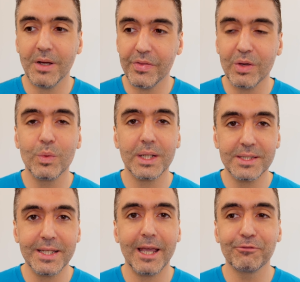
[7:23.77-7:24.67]
I think we can
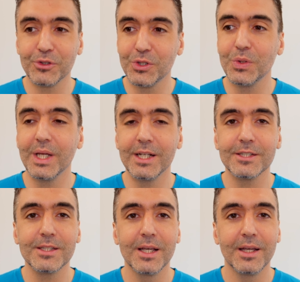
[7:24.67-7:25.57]
say after 2
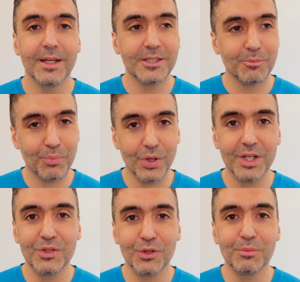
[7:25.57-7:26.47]
years, it's a
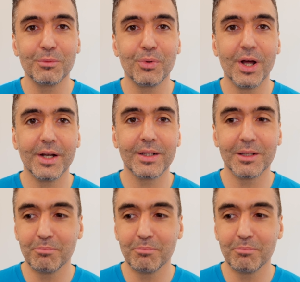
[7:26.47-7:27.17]
pretty durable product.